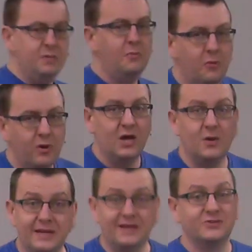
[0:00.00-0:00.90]
were a little
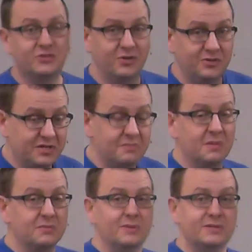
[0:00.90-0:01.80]
bit concerned
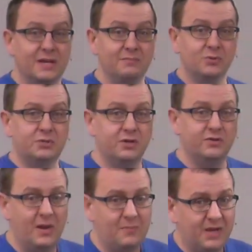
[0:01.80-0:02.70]
sometimes when Samuel turned
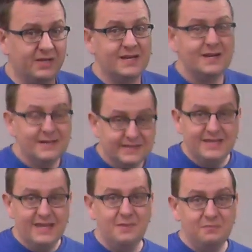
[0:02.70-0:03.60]
up because
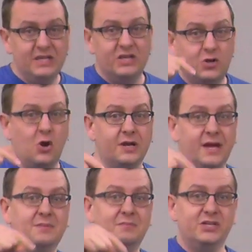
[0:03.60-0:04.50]
did that mean that God
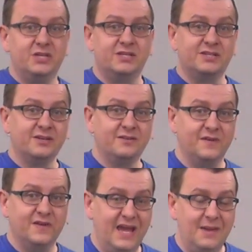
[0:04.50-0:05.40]
had a message
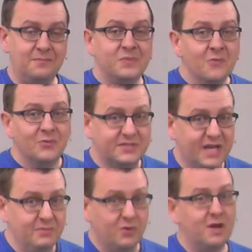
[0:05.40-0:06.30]
for them? Was
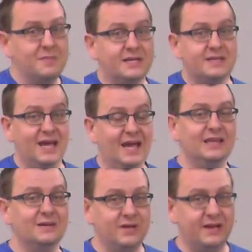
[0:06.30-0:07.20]
Samuel coming to tell
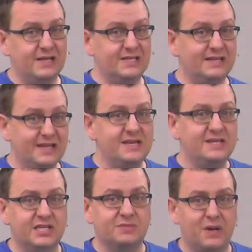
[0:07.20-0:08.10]
them that actually they
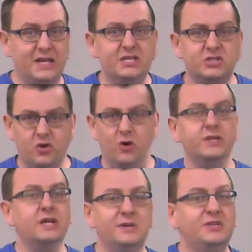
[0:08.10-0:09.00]
displeased God?
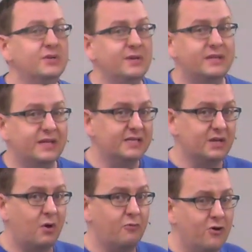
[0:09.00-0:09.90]
They'd been doing things that
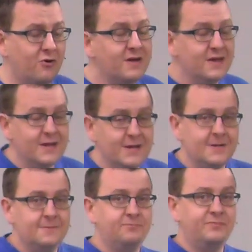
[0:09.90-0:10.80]
were wrong.
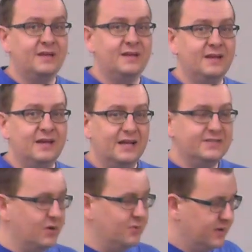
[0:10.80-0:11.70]
And
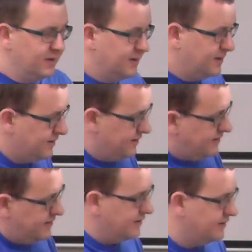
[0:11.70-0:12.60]
so
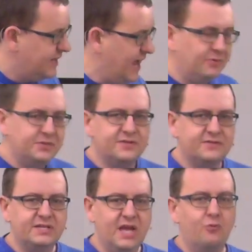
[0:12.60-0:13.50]
the elders of the
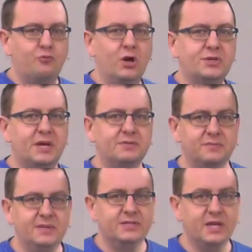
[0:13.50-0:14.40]
town rushed out to
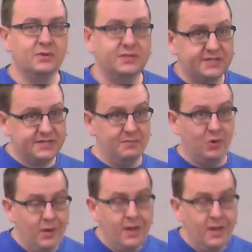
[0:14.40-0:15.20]
meet Samuel. They said, Samuel,